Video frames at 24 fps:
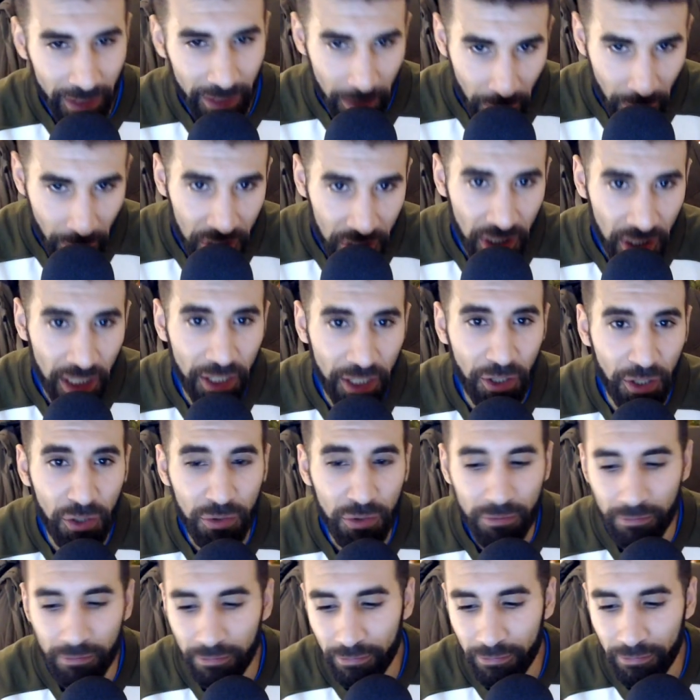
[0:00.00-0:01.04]
they pressure
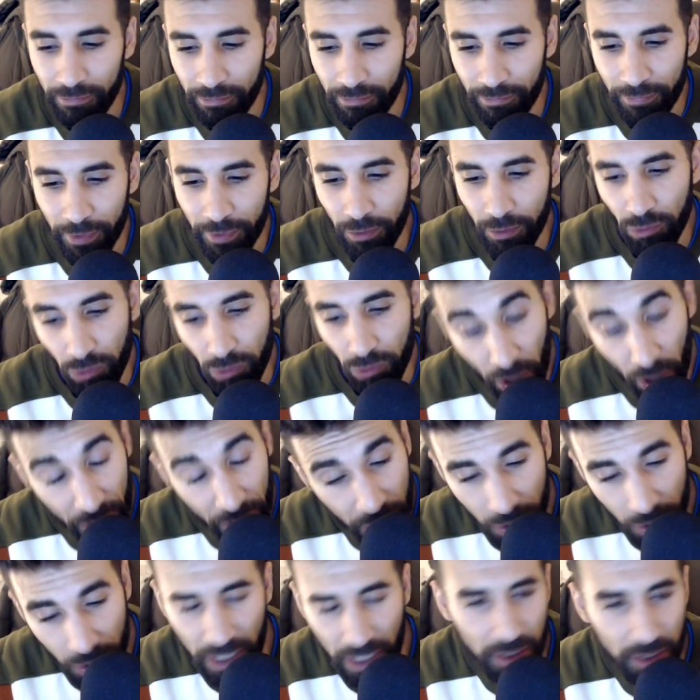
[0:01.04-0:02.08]
Leno,
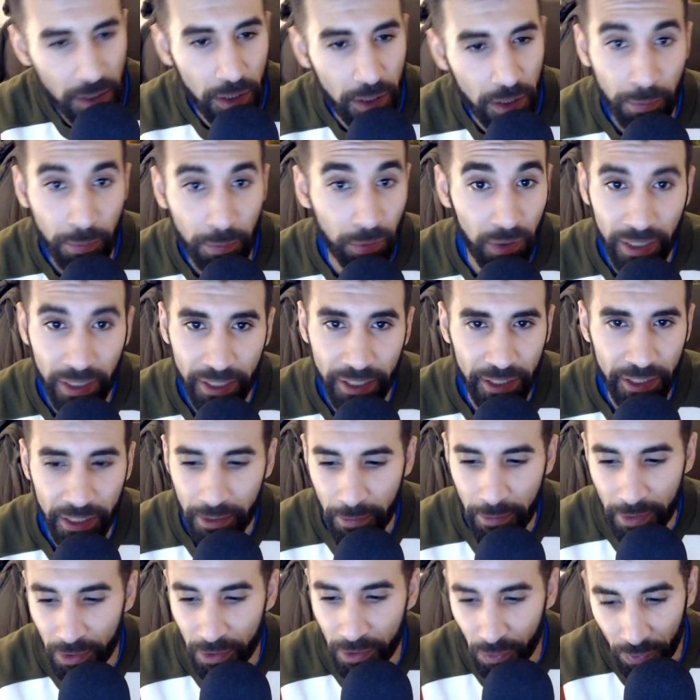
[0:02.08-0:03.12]
Rice is absolutely brilliant
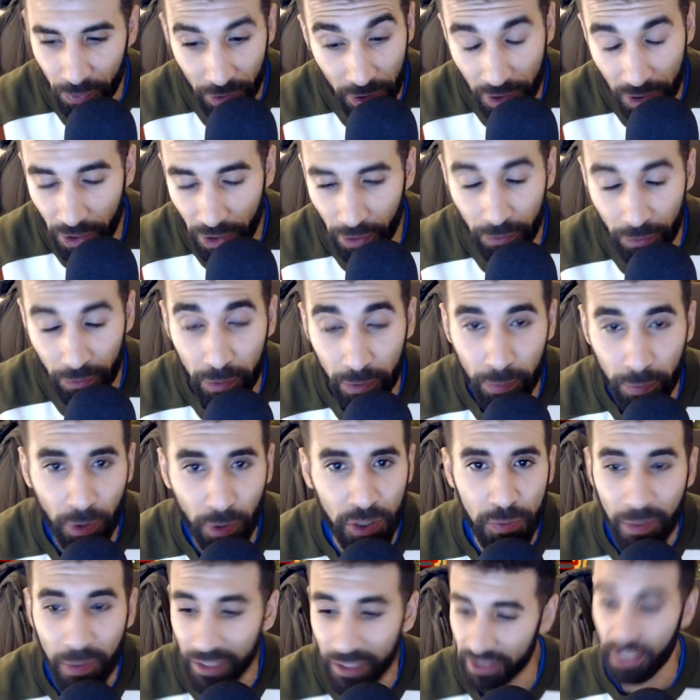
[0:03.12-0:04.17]
in the middle. He looks like a real
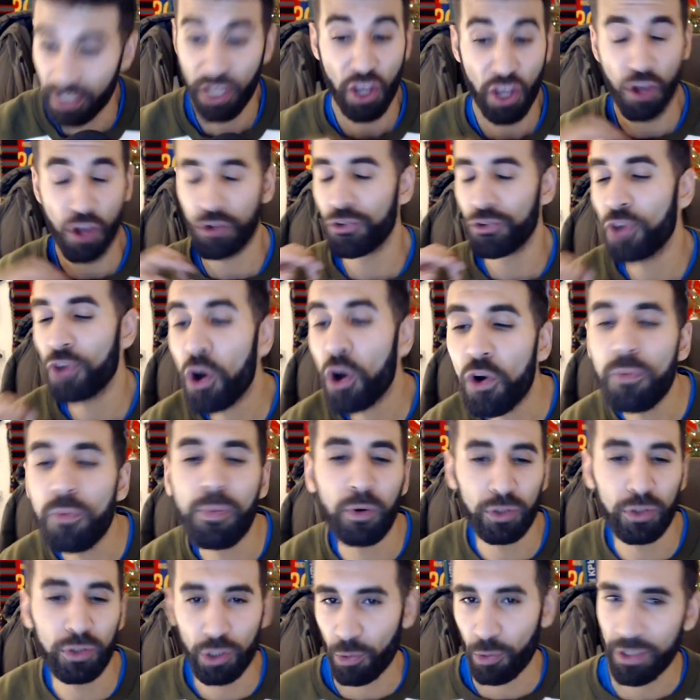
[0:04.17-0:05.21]
prospect.
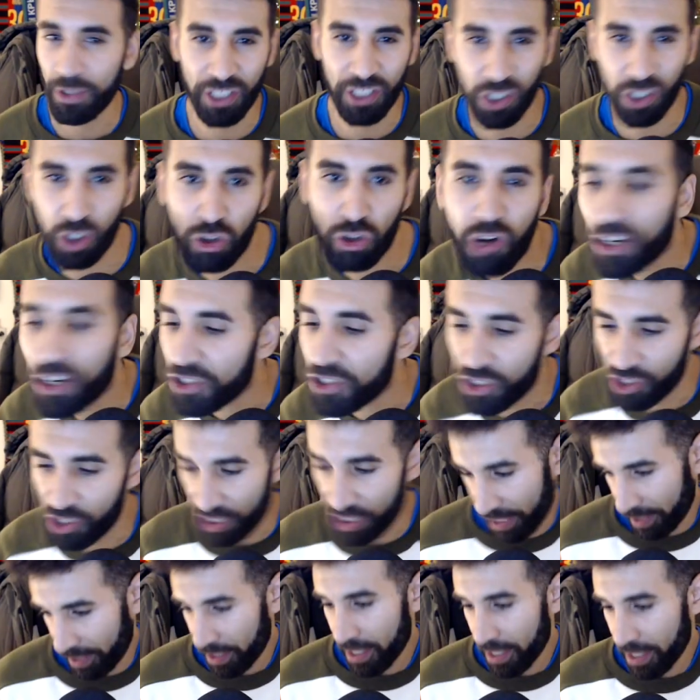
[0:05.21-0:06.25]
Noble doing the
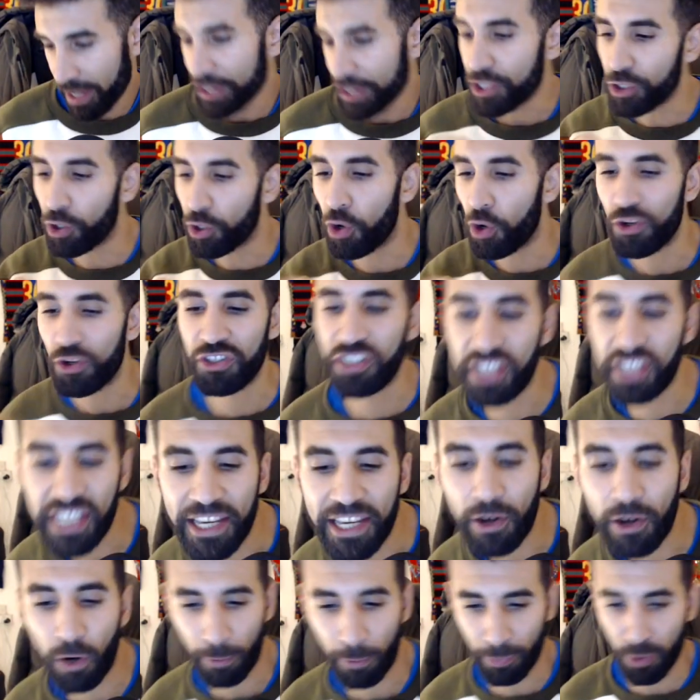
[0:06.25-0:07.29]
crunching. You've got
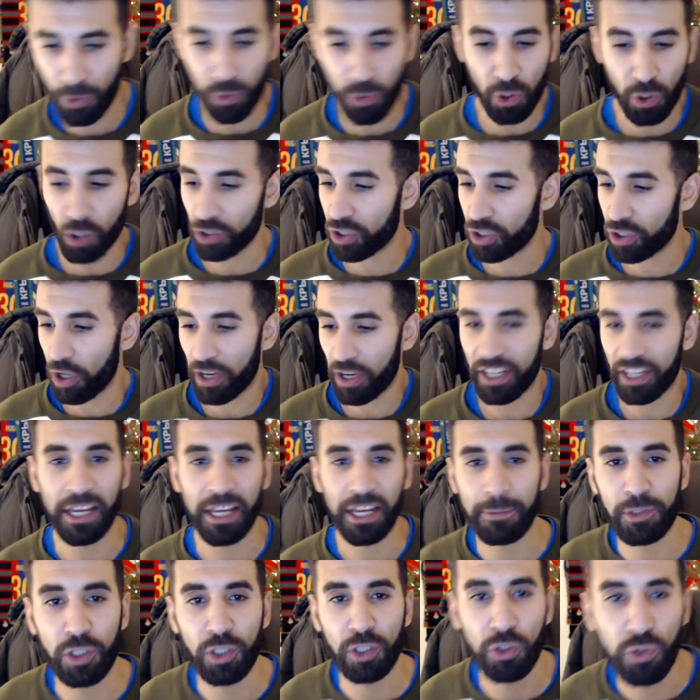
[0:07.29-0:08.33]
Diop, who looks like an
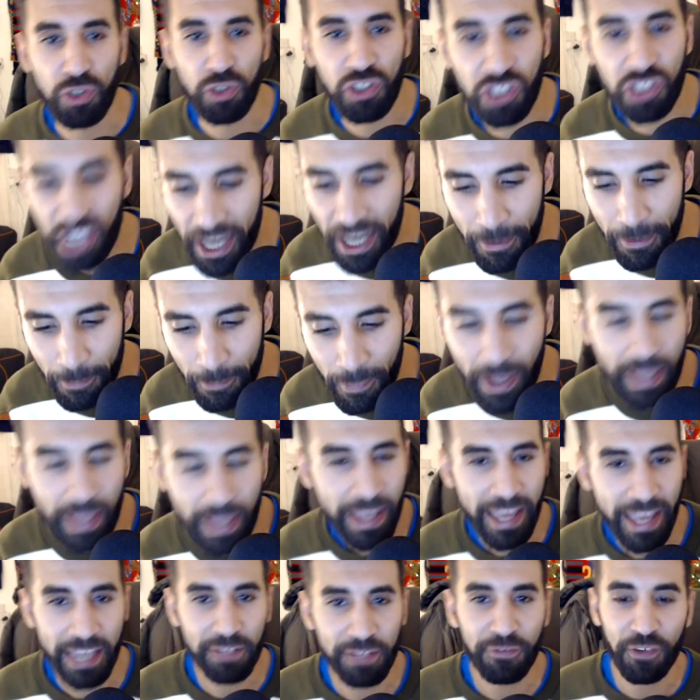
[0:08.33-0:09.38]
absolute gem,
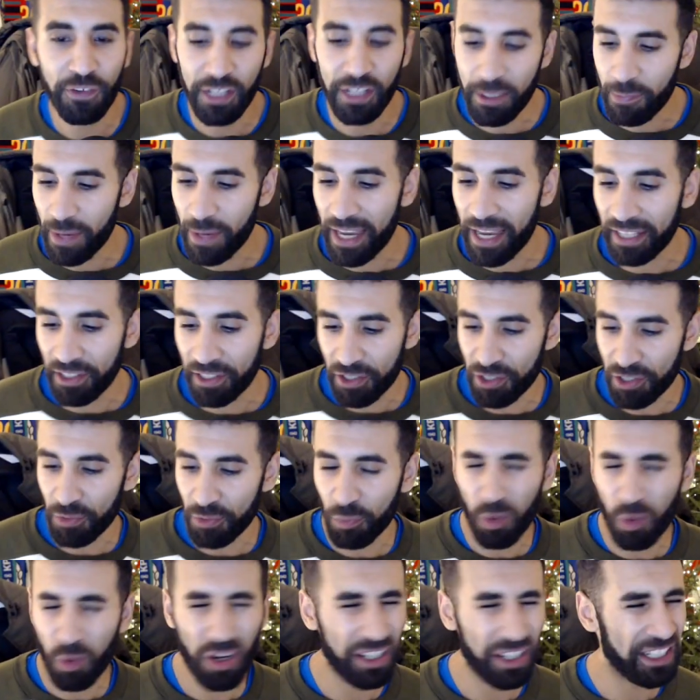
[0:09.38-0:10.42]
and Felipe
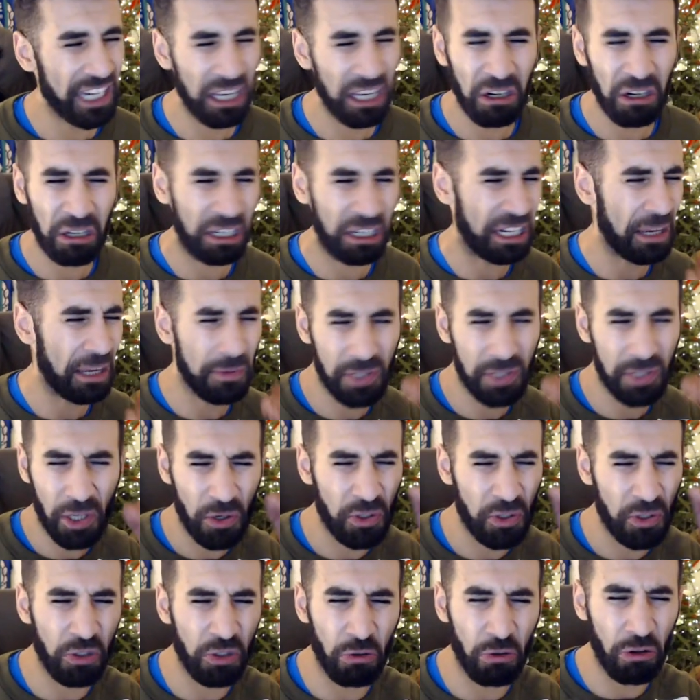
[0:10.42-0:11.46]
Anderson working out like an
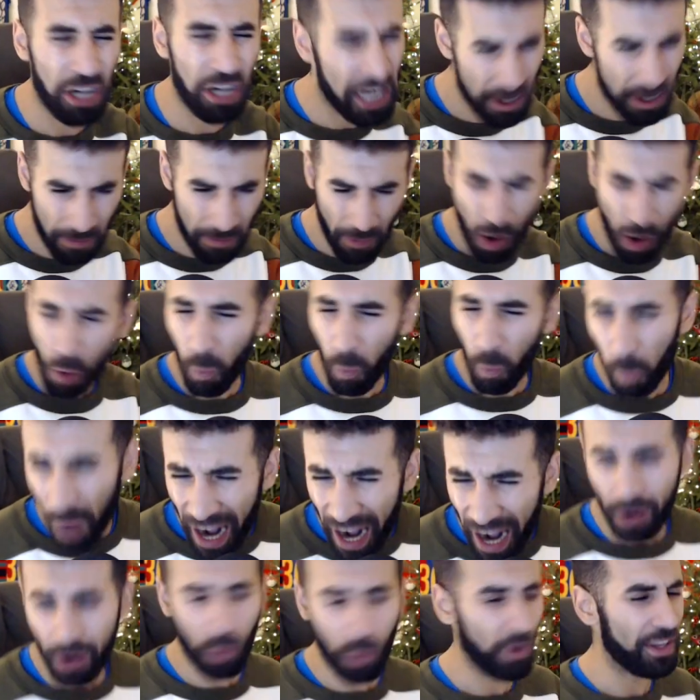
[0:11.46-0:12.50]
absolute dream.
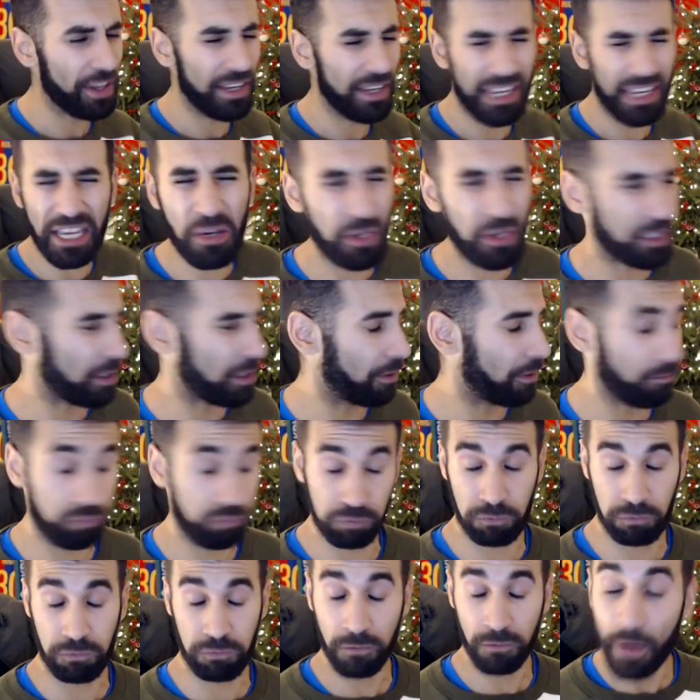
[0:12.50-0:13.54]
Wow, he
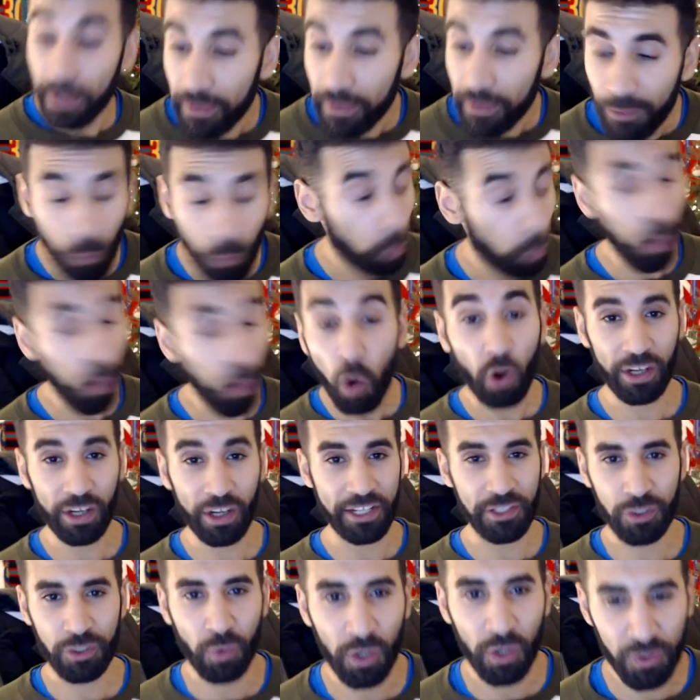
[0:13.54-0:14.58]
walk
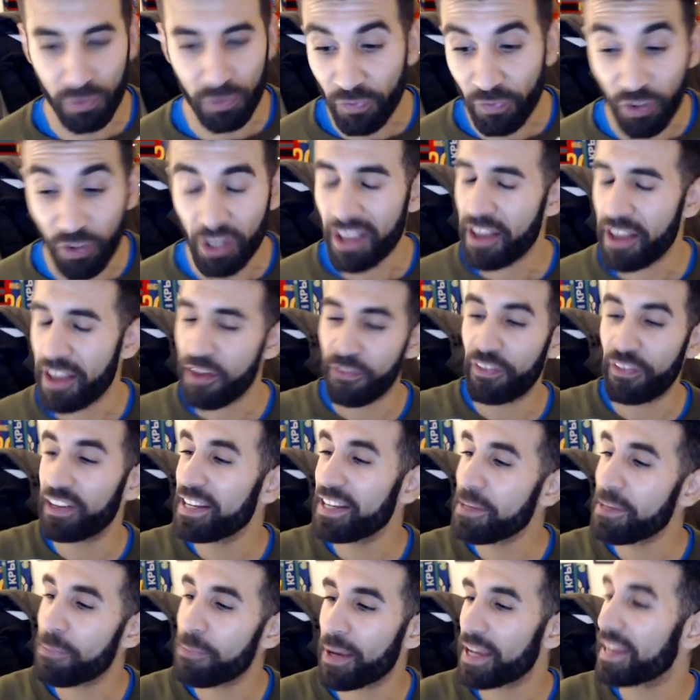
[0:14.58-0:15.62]
into Arsenal's first.
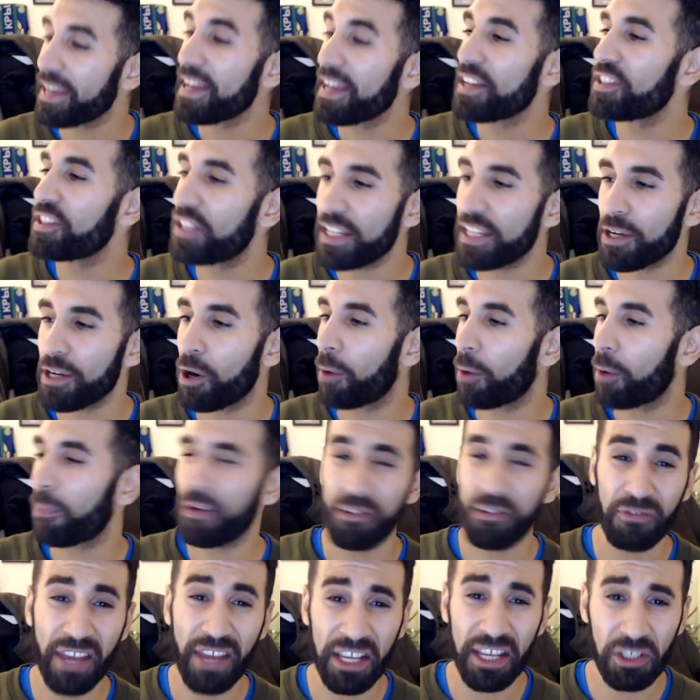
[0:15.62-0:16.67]
Felipe, Diop,
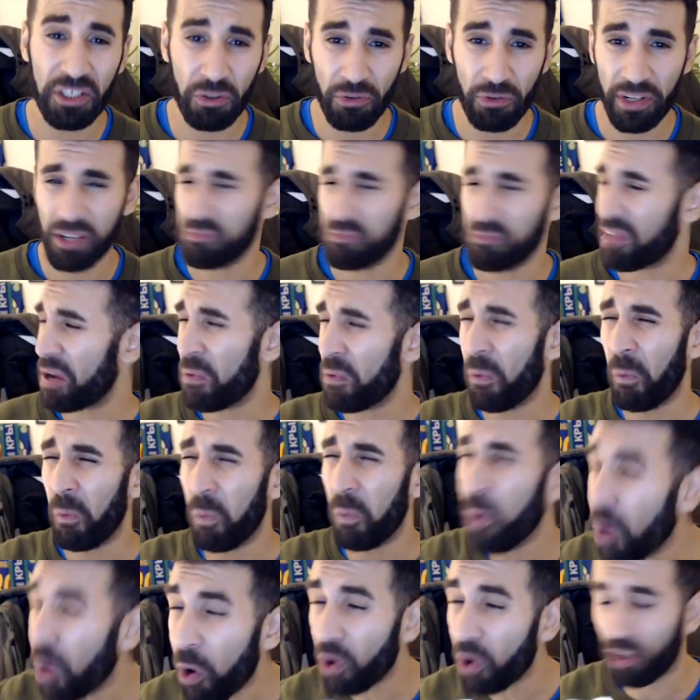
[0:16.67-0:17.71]
Nasri, they
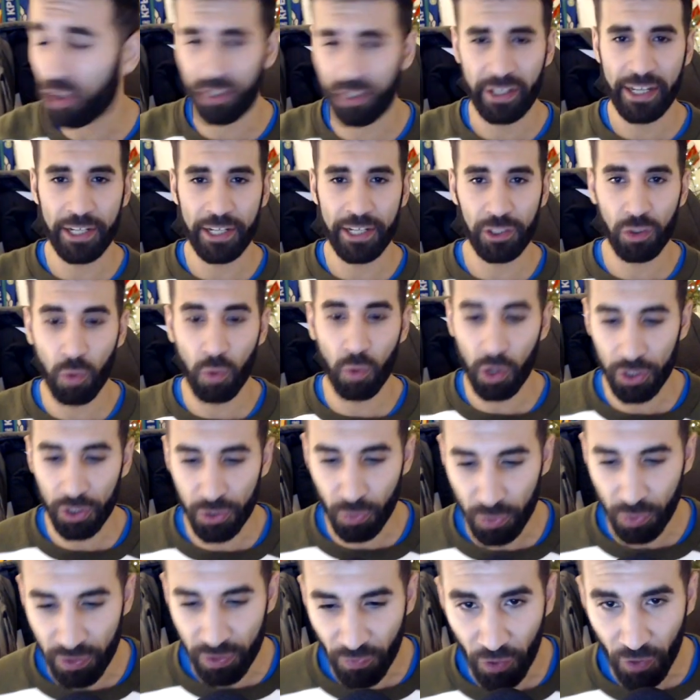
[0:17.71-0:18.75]
walk into
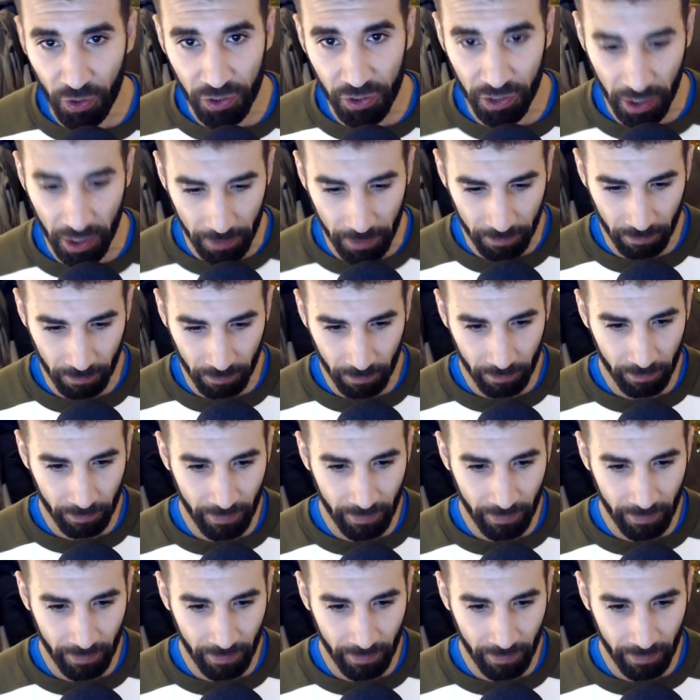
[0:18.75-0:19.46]
Arsenal's first team.